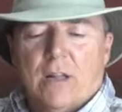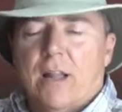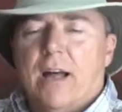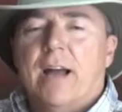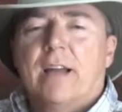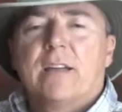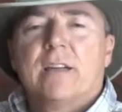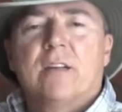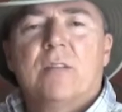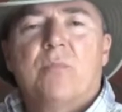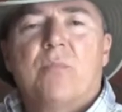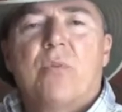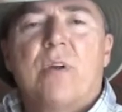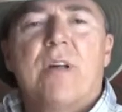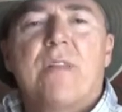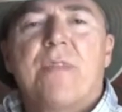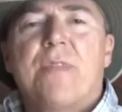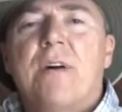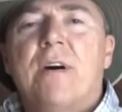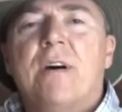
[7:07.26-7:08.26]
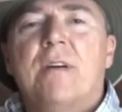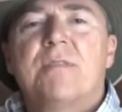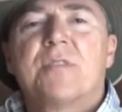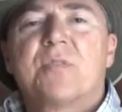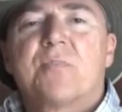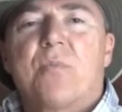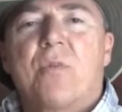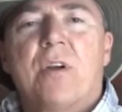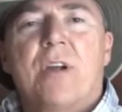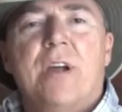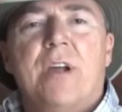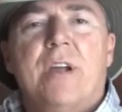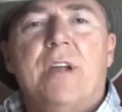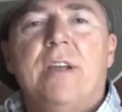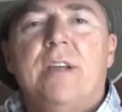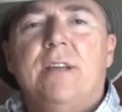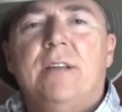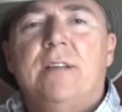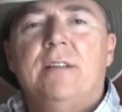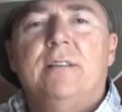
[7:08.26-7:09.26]
Like a breath of
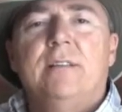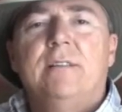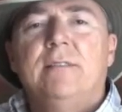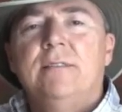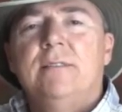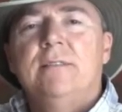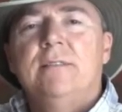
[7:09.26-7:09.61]
spring